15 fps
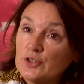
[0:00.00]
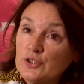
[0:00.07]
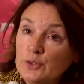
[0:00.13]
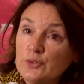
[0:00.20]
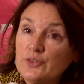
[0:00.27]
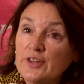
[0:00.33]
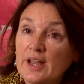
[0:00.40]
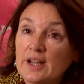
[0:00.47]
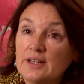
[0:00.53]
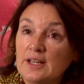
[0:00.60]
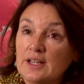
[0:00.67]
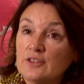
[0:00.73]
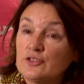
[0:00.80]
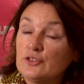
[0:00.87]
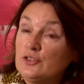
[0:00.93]
new
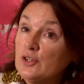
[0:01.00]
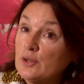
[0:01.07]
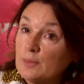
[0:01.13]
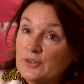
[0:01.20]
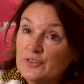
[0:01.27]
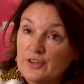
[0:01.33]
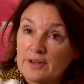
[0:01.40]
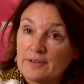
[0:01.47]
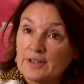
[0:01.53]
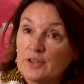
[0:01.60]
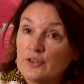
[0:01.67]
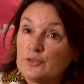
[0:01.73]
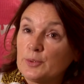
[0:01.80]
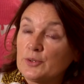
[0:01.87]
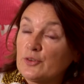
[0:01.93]
techniques, new
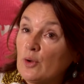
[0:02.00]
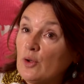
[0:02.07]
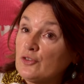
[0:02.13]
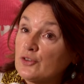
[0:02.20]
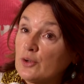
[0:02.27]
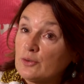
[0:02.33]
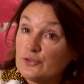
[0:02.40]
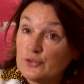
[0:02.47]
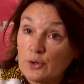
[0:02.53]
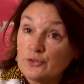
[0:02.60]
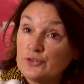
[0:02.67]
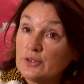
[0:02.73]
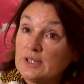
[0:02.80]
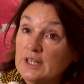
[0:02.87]
materials, but also social